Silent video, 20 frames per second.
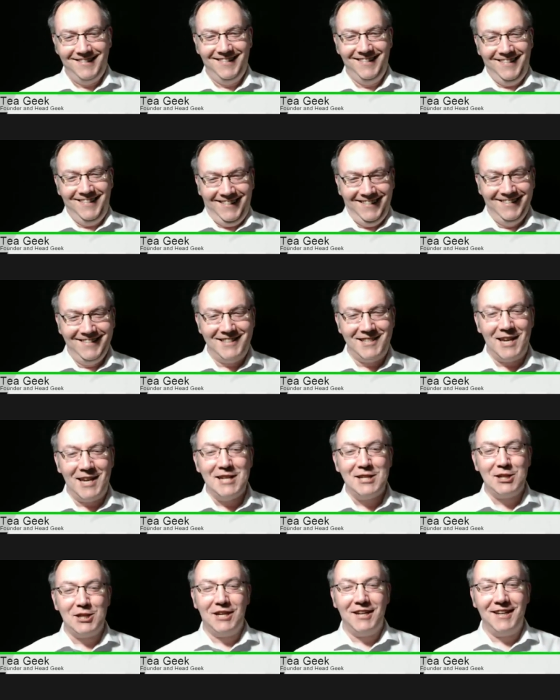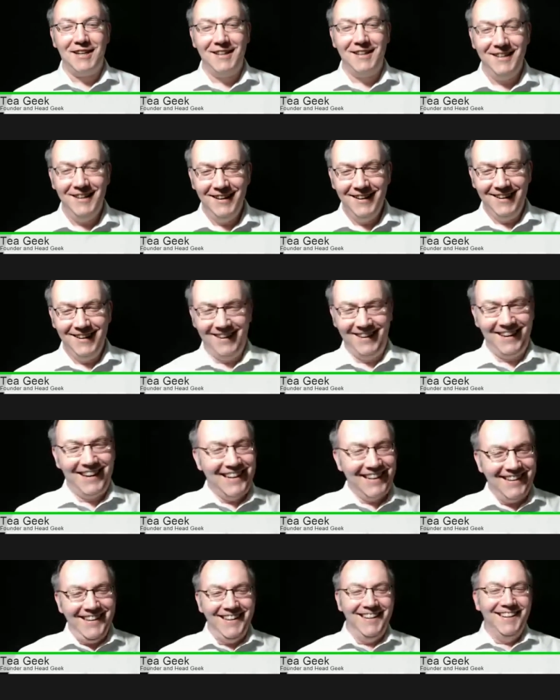Sencha. Right.
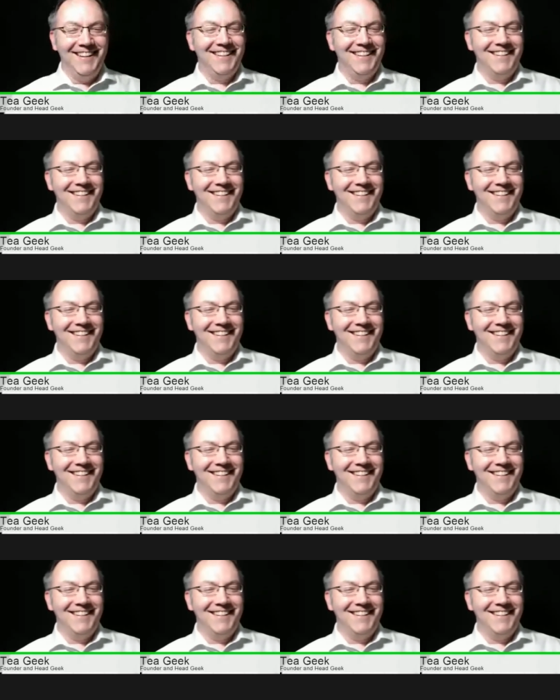Well, we